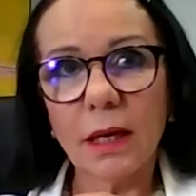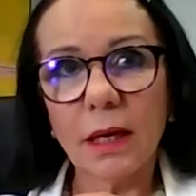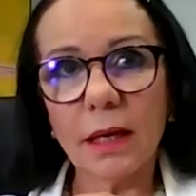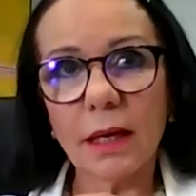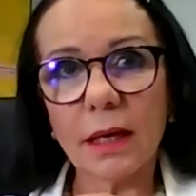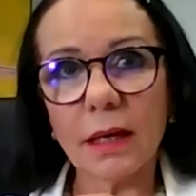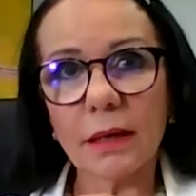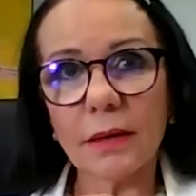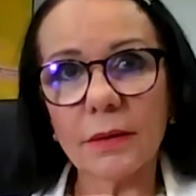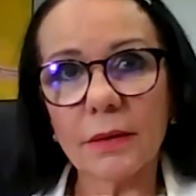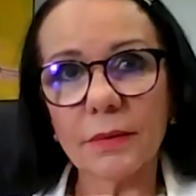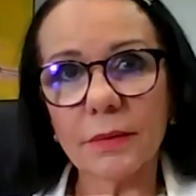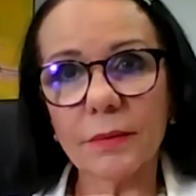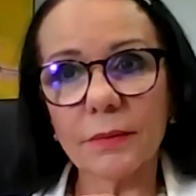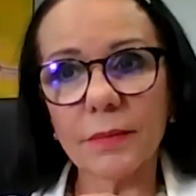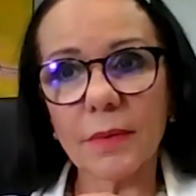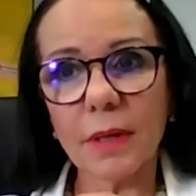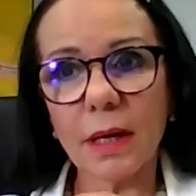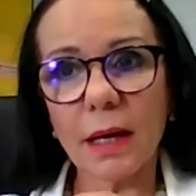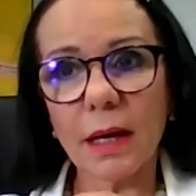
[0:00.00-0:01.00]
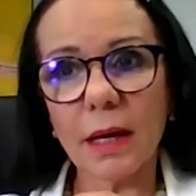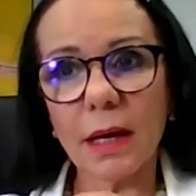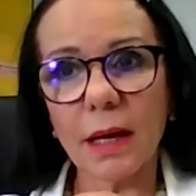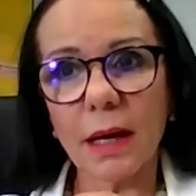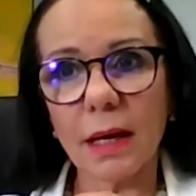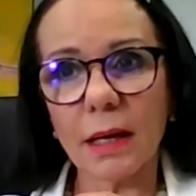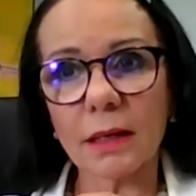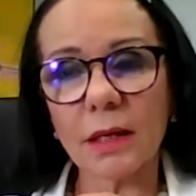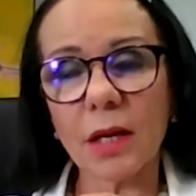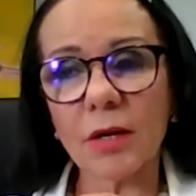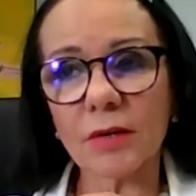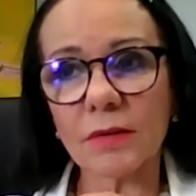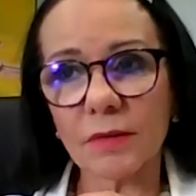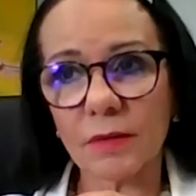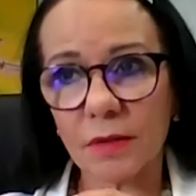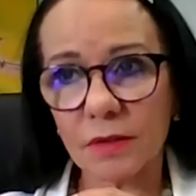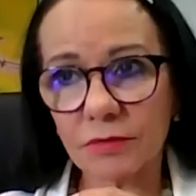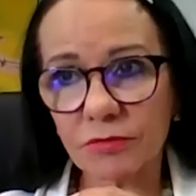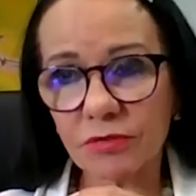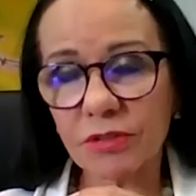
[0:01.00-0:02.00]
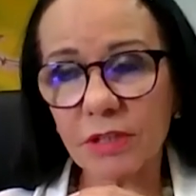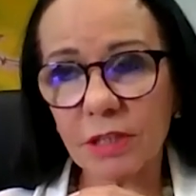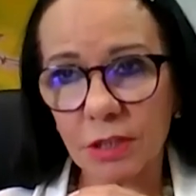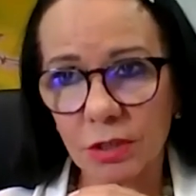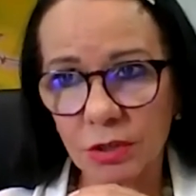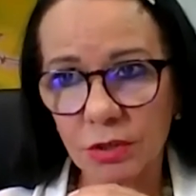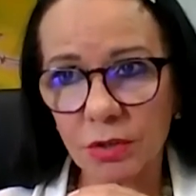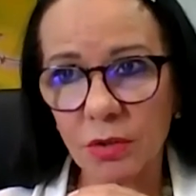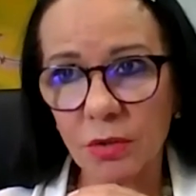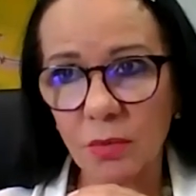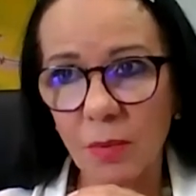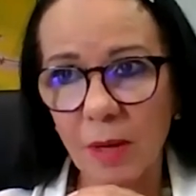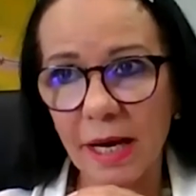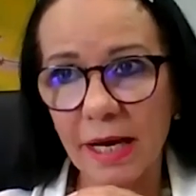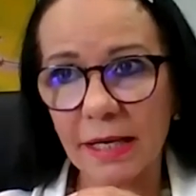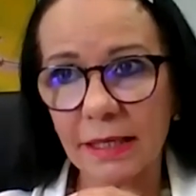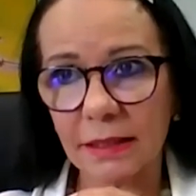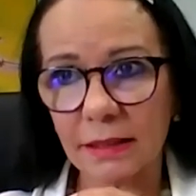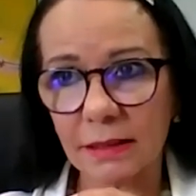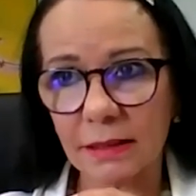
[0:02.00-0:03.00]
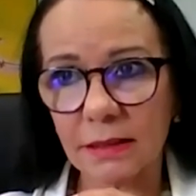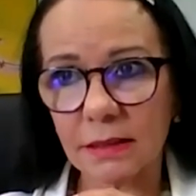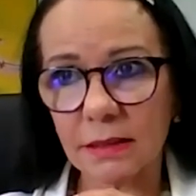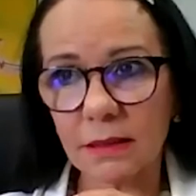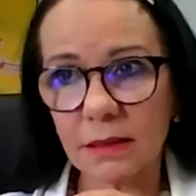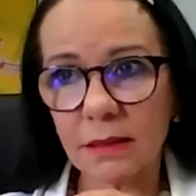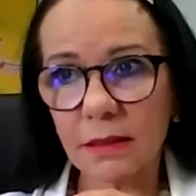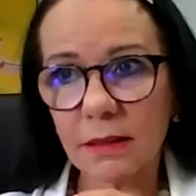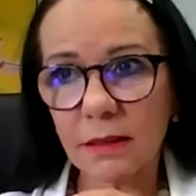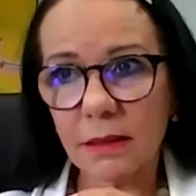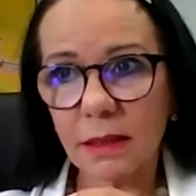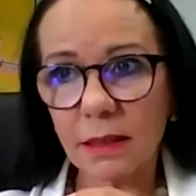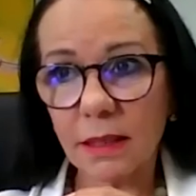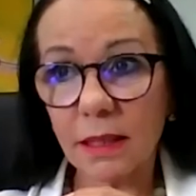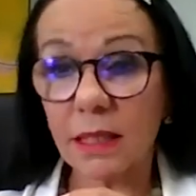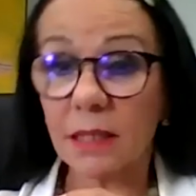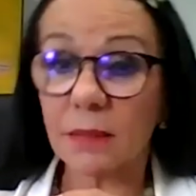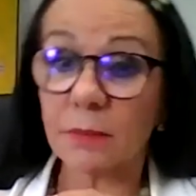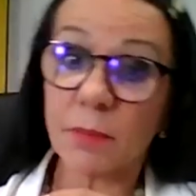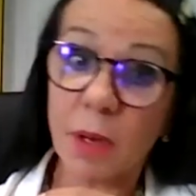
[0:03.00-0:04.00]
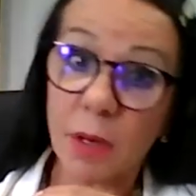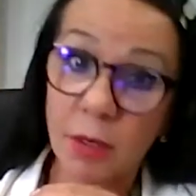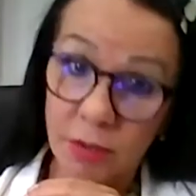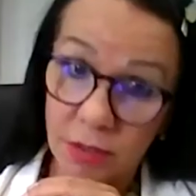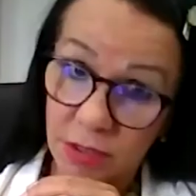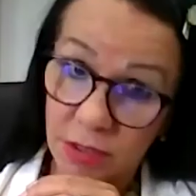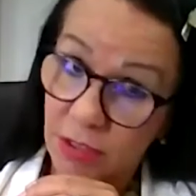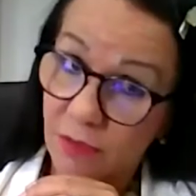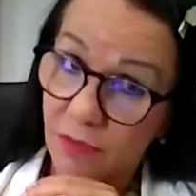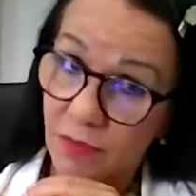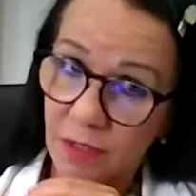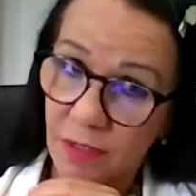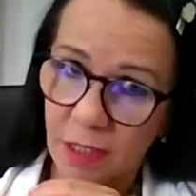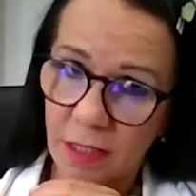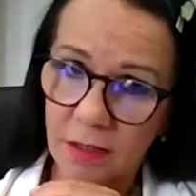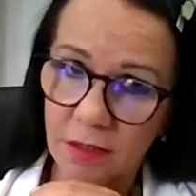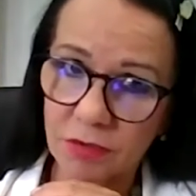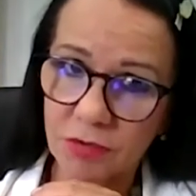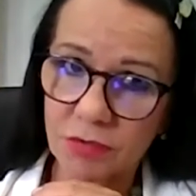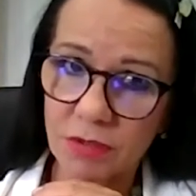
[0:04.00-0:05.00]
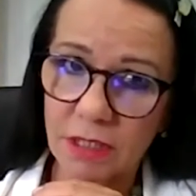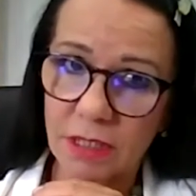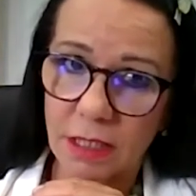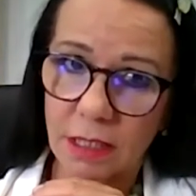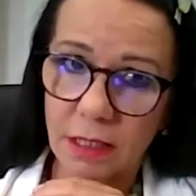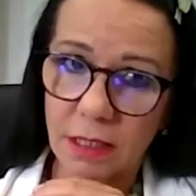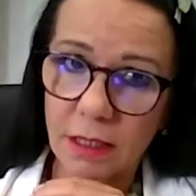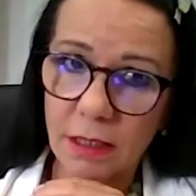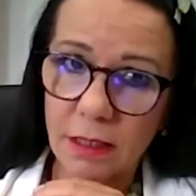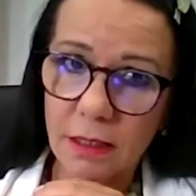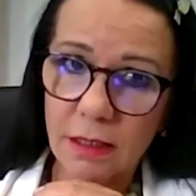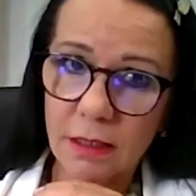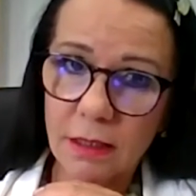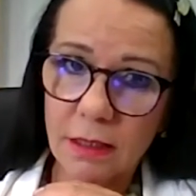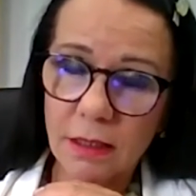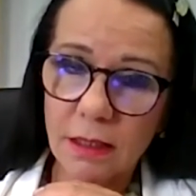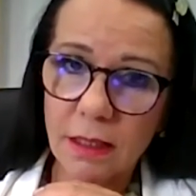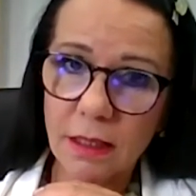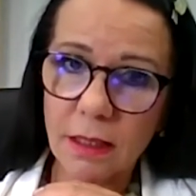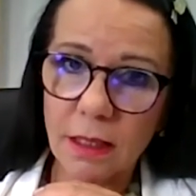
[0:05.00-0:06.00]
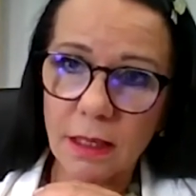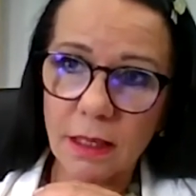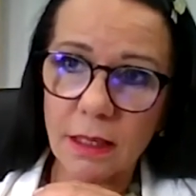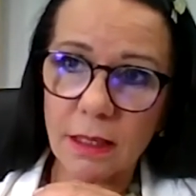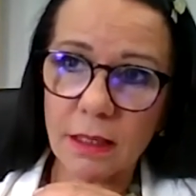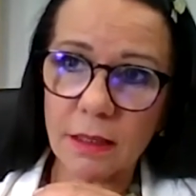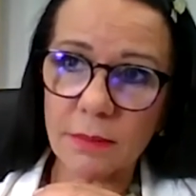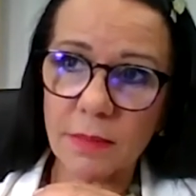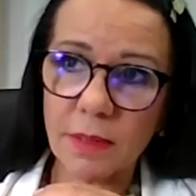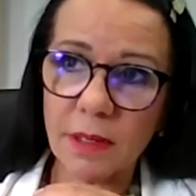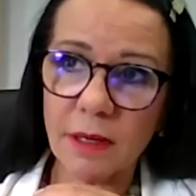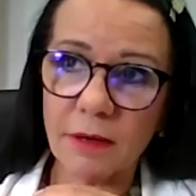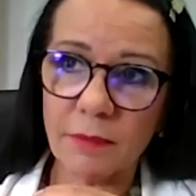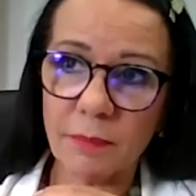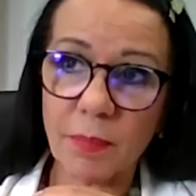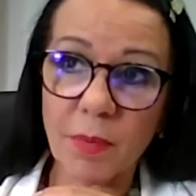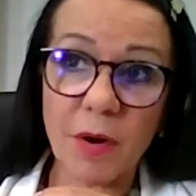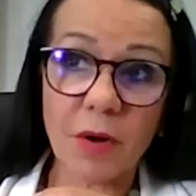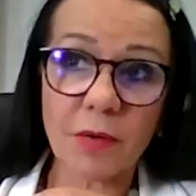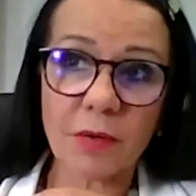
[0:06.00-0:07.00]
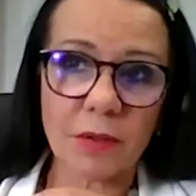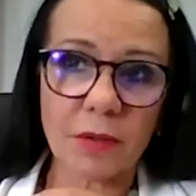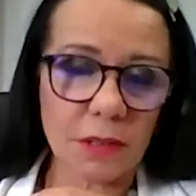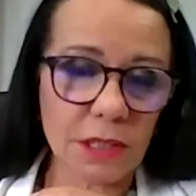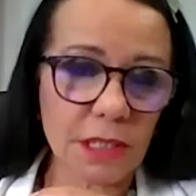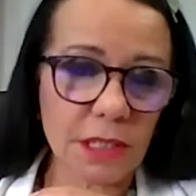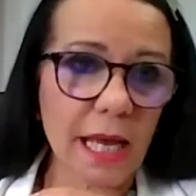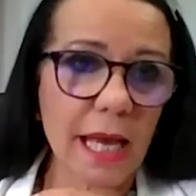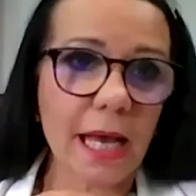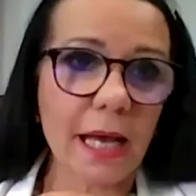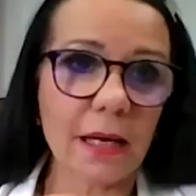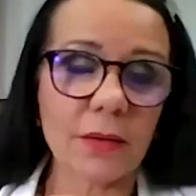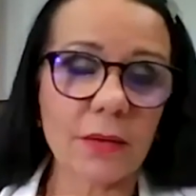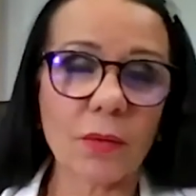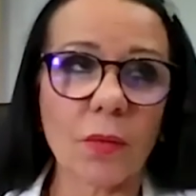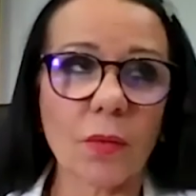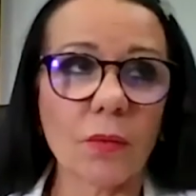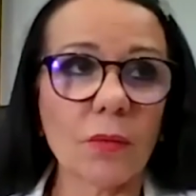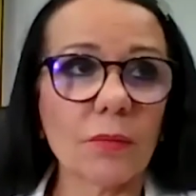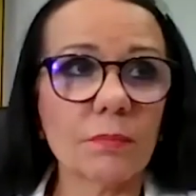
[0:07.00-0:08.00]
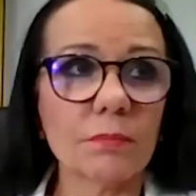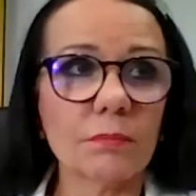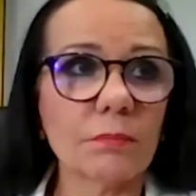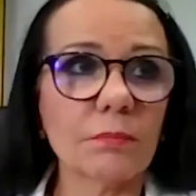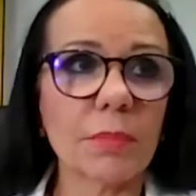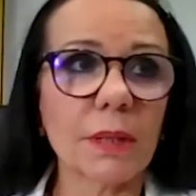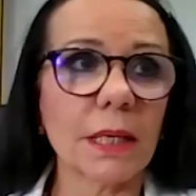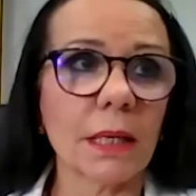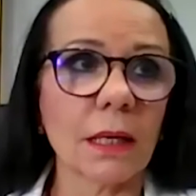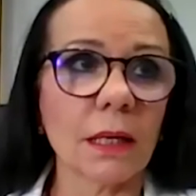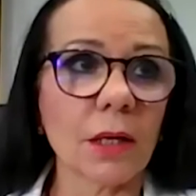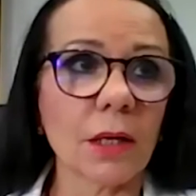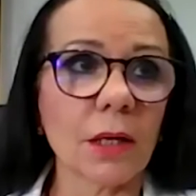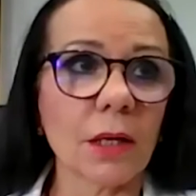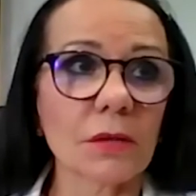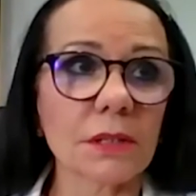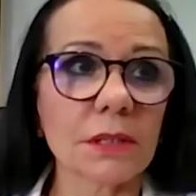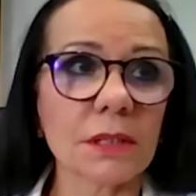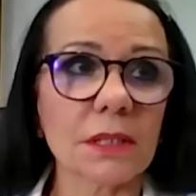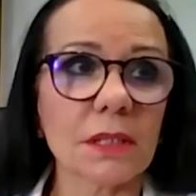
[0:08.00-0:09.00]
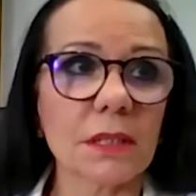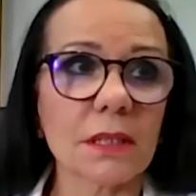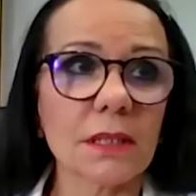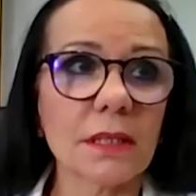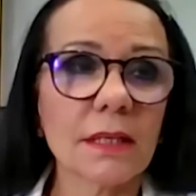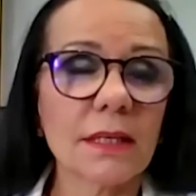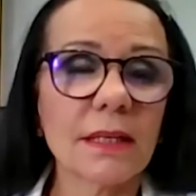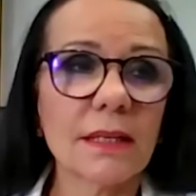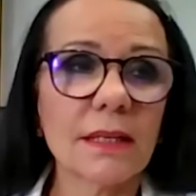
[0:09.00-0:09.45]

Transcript: uh, a lot of the traditional ways in most of the country um, have broken down or been lost.